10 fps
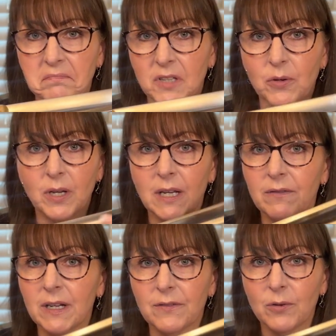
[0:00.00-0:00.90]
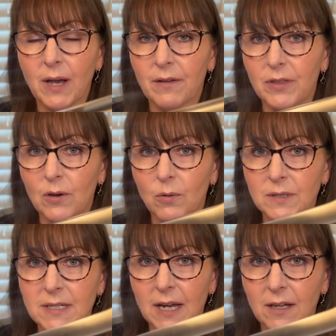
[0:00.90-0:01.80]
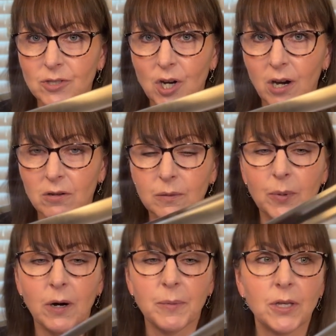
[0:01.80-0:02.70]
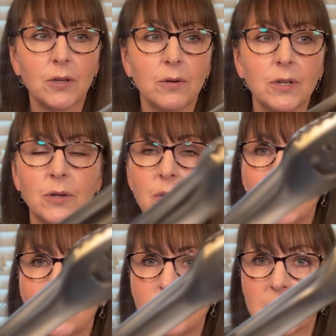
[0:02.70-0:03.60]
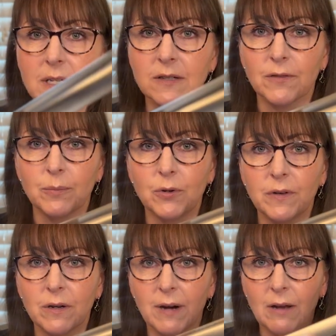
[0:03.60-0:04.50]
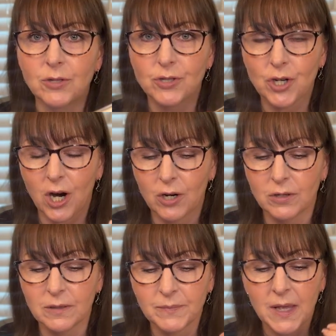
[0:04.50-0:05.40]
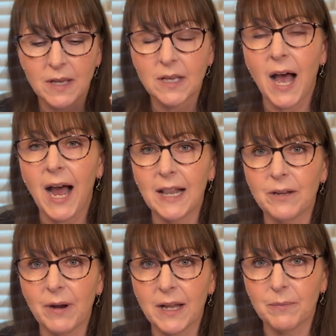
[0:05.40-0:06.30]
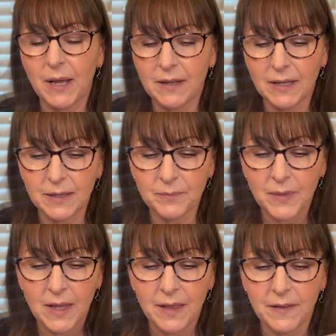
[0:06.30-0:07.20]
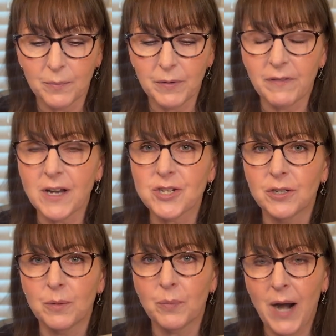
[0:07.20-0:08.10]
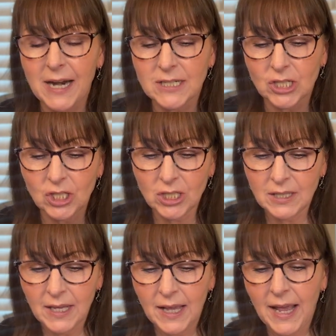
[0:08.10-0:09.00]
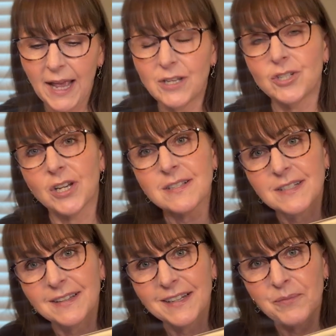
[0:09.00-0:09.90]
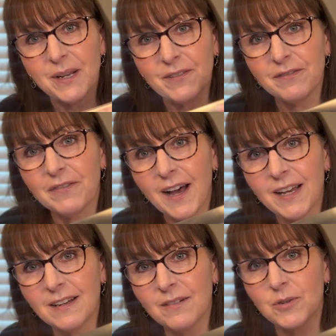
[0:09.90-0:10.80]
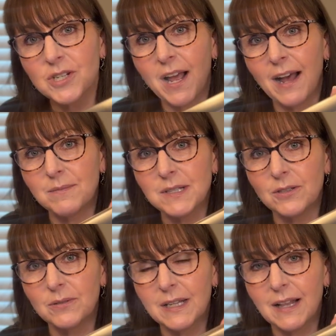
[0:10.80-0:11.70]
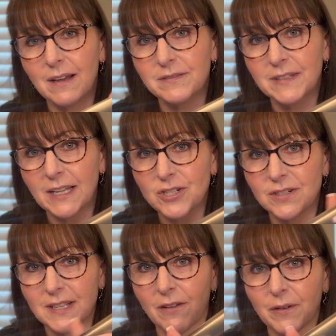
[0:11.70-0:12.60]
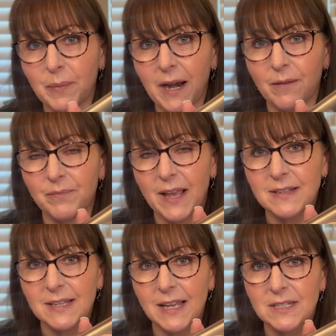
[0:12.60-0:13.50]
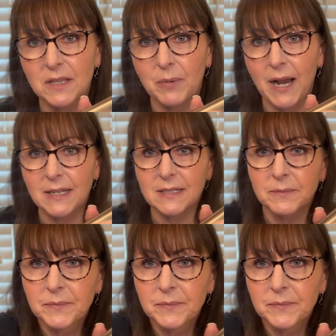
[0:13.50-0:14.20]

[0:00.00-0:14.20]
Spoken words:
You could even, if you have the old style charcoal barbecue, you could use this for moving around your charcoal. Highly recommend them. They're professional, practical, and just a little bit of fun, which I absolutely love. Get yourself a pair. Thanks again to the brand.